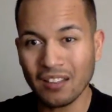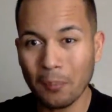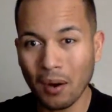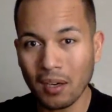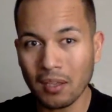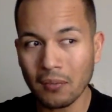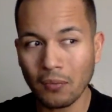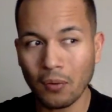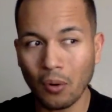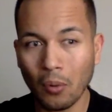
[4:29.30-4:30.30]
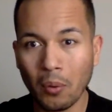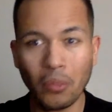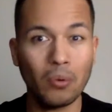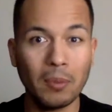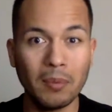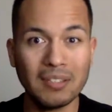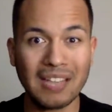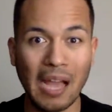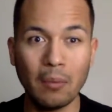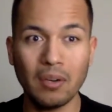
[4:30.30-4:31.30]
the market for over 3 months,
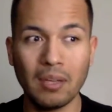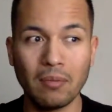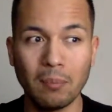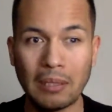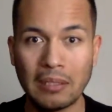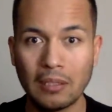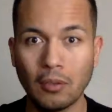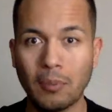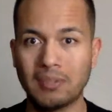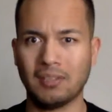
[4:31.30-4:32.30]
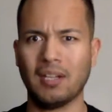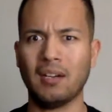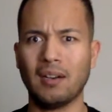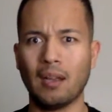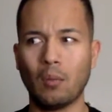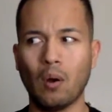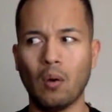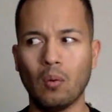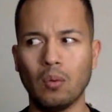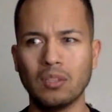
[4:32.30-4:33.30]
I would even be a little bit scared, like, whoa,
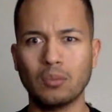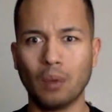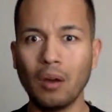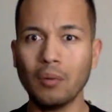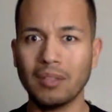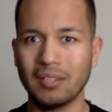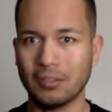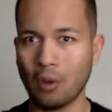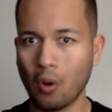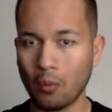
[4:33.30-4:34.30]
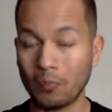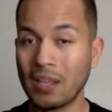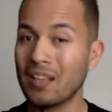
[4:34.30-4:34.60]
what's wrong with this home?